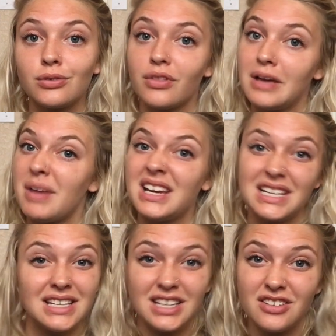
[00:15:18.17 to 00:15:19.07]
so they might
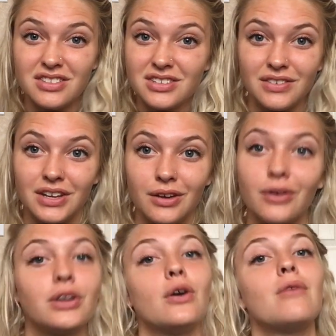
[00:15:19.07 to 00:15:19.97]
need to hear this
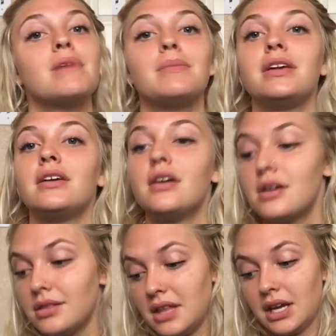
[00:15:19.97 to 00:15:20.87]
video, you know, maybe
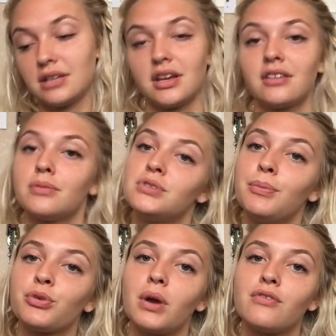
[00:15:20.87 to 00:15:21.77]
they can take some
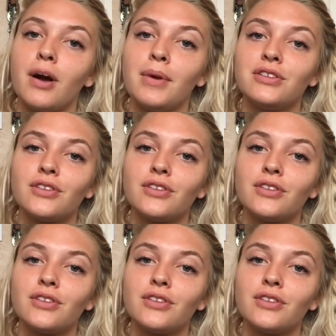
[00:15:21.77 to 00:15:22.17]
tips away from it.